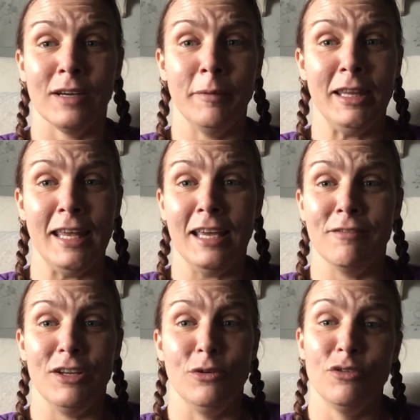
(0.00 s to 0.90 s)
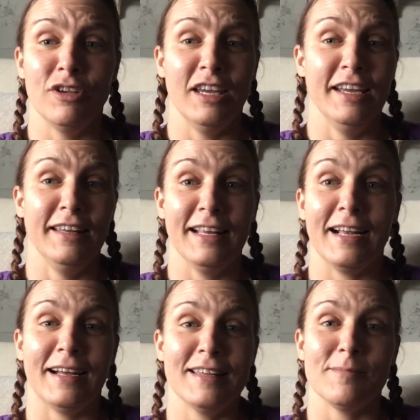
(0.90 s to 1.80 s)
I mean, they even use it in The
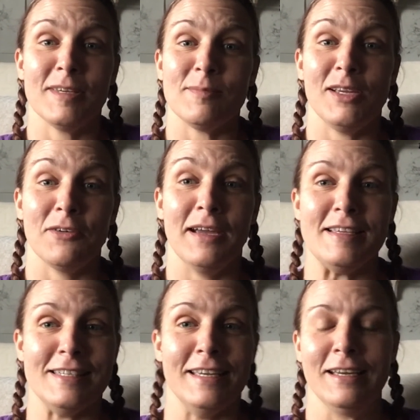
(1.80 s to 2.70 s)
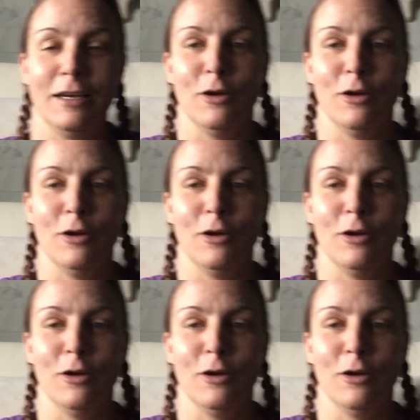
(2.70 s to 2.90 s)
Gods Must Be Crazy,